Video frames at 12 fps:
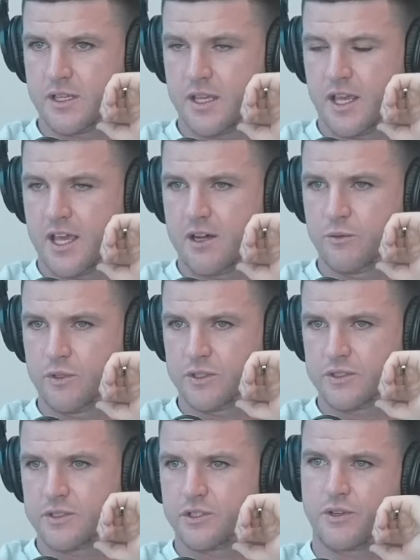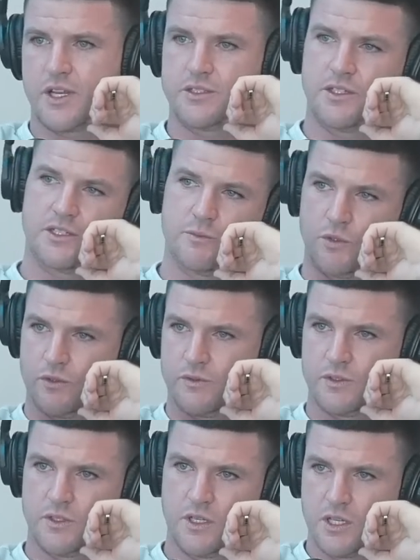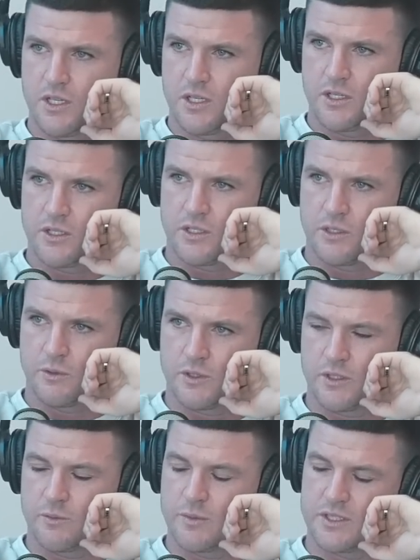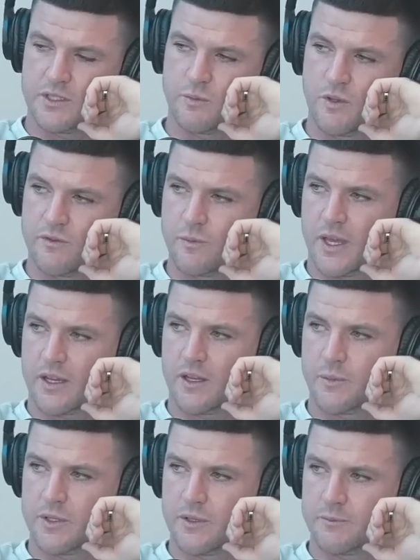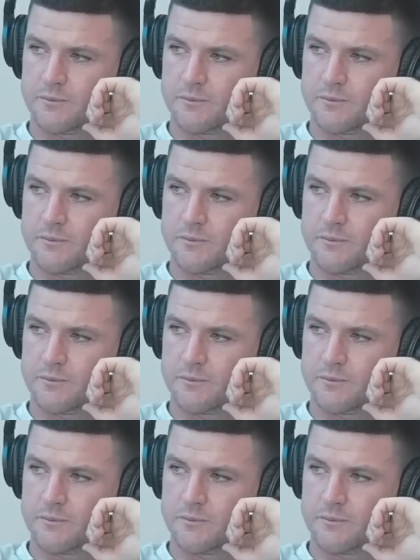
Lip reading: How was the transition moving, you and the missus moving back up here?